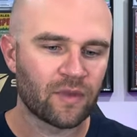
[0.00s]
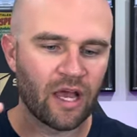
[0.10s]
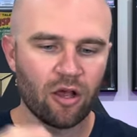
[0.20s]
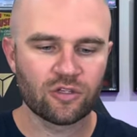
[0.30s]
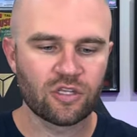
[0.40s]

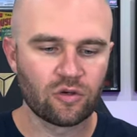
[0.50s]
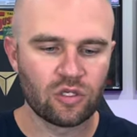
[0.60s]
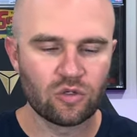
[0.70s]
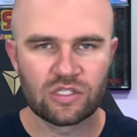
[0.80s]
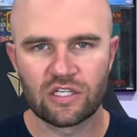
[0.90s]
I also
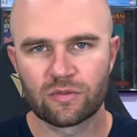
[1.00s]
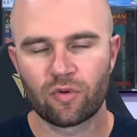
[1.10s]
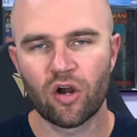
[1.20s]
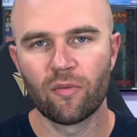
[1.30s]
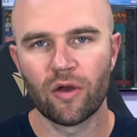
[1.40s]
used his
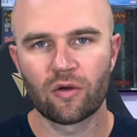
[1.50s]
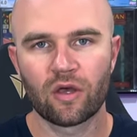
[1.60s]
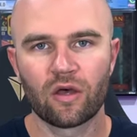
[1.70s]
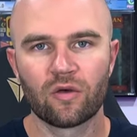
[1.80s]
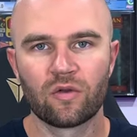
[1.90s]
promo
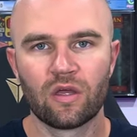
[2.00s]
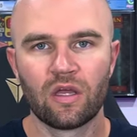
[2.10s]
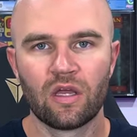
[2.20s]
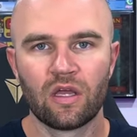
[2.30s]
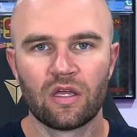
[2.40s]
code
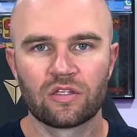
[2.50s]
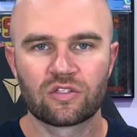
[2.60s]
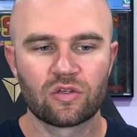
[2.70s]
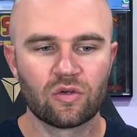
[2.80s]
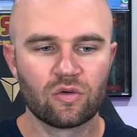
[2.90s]

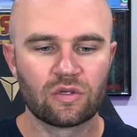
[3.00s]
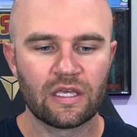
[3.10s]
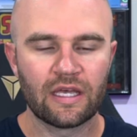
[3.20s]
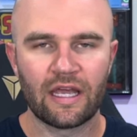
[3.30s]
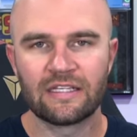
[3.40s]
to
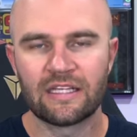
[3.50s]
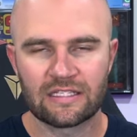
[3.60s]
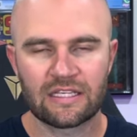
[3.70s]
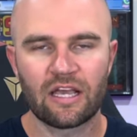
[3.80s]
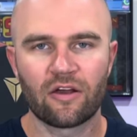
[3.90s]
get a
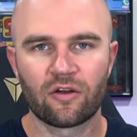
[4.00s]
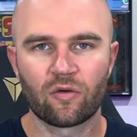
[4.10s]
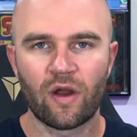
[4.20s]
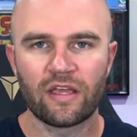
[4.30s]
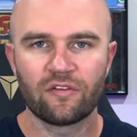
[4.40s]
discounted
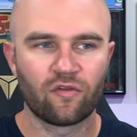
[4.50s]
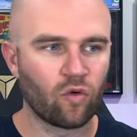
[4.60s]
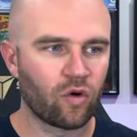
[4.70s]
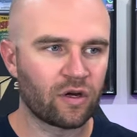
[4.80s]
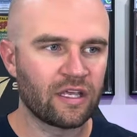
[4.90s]
rate
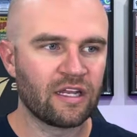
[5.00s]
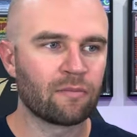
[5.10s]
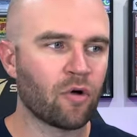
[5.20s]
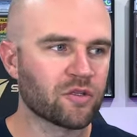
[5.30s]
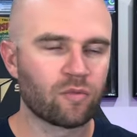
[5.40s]
for getting
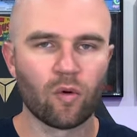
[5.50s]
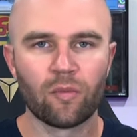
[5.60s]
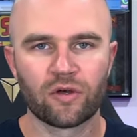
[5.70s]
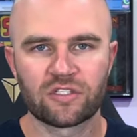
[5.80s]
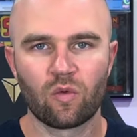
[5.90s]
multiple
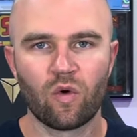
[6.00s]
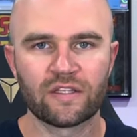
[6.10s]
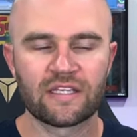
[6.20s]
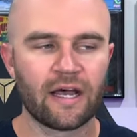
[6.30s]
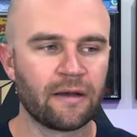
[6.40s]
books at one
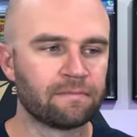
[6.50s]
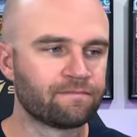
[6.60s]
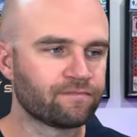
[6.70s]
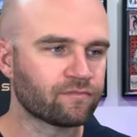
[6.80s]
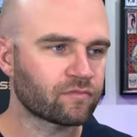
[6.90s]
time.
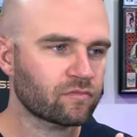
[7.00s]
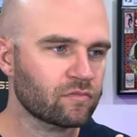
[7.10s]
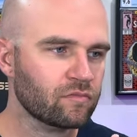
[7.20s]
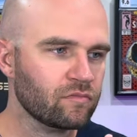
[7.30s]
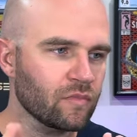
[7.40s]

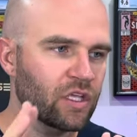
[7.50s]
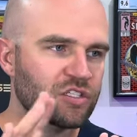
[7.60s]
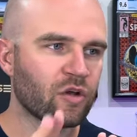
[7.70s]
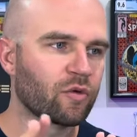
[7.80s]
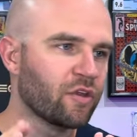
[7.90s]

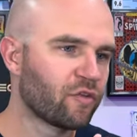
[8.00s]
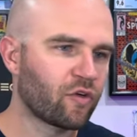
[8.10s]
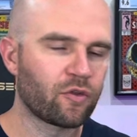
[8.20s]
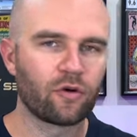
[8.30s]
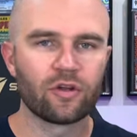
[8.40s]
So with no
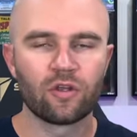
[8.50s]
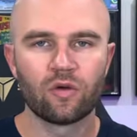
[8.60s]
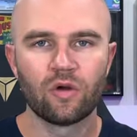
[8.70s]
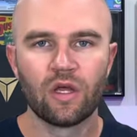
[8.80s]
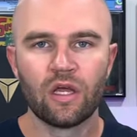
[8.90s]
further
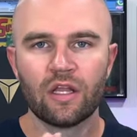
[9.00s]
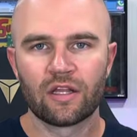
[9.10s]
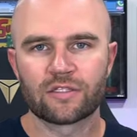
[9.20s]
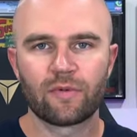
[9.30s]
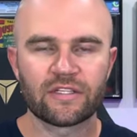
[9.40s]
ado,
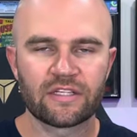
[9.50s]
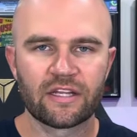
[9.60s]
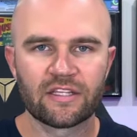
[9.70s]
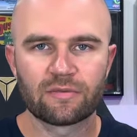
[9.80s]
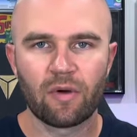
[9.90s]
let's bust
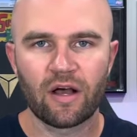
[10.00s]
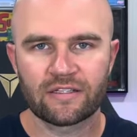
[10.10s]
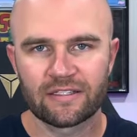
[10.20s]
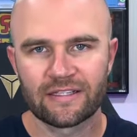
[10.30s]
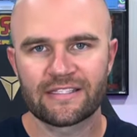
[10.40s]
into this
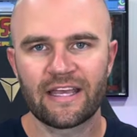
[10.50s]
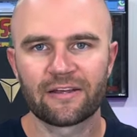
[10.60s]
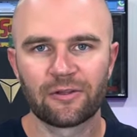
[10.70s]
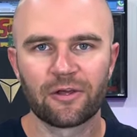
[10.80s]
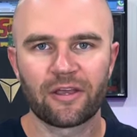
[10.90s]
box and let's take
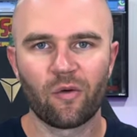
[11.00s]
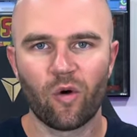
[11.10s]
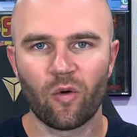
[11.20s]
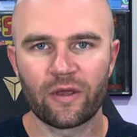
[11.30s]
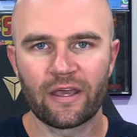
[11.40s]
a look at
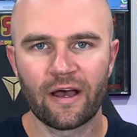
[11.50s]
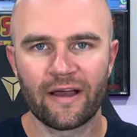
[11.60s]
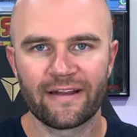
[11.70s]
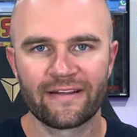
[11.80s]
what we got.